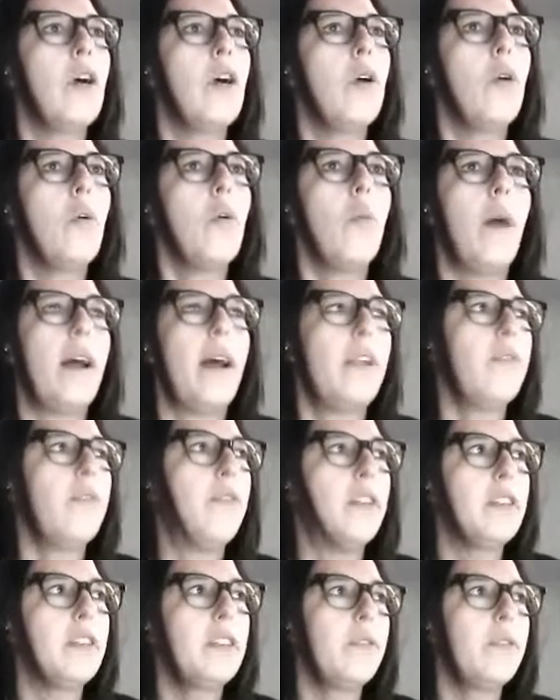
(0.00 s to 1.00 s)
Well,
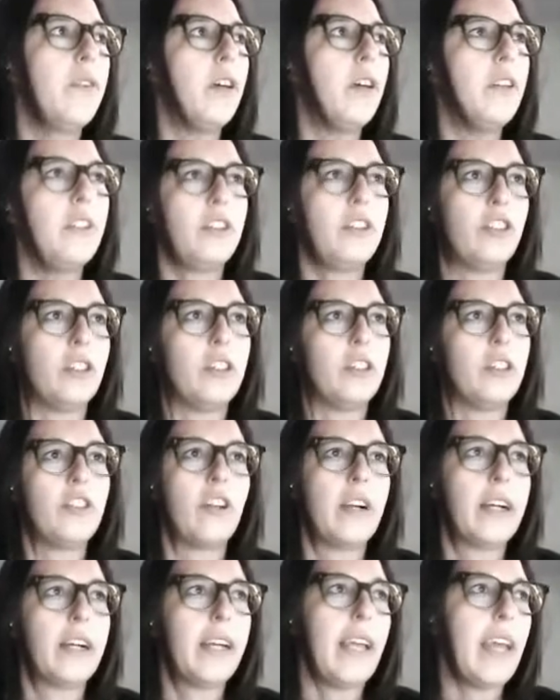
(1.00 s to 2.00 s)
first of all, the Ciota
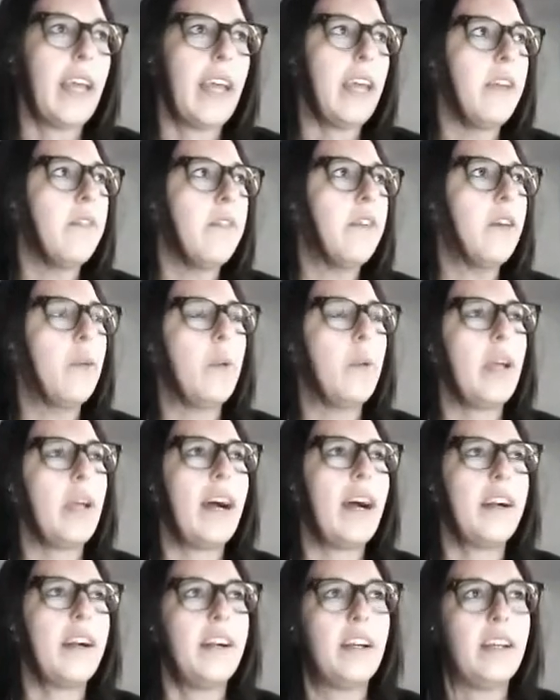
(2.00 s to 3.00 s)
Ciara Cave, we
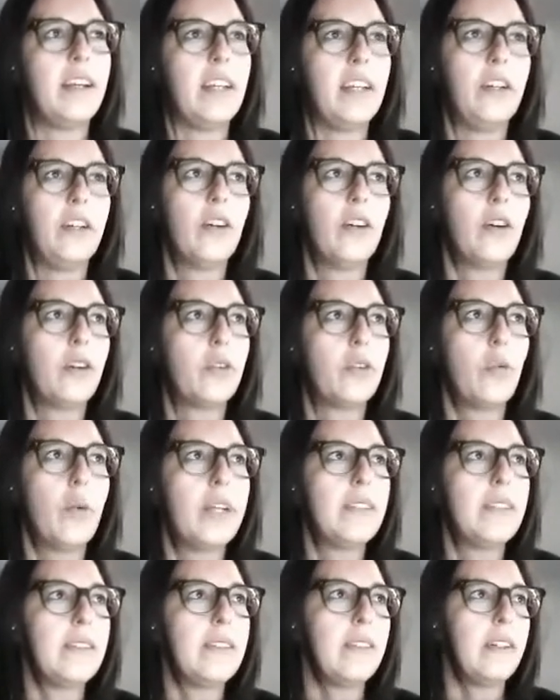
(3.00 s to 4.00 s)
are in
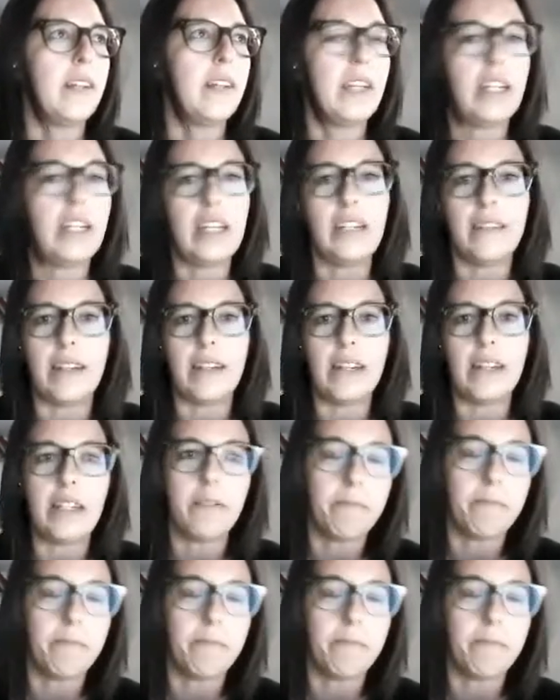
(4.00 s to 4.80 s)
northwestern Italy,